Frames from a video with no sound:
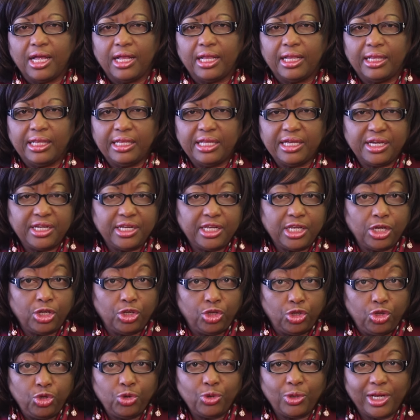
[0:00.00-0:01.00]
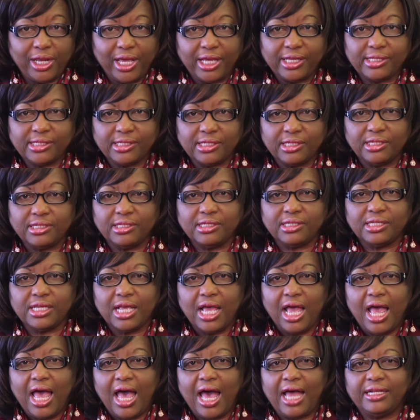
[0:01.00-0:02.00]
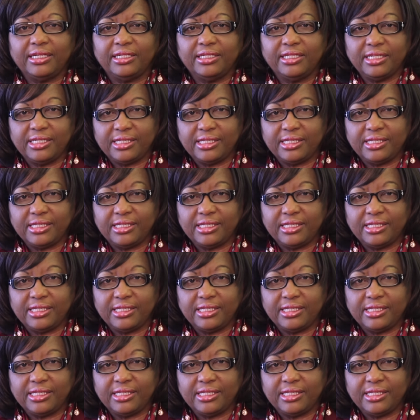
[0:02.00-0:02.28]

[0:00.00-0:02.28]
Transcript: learning new lessons, and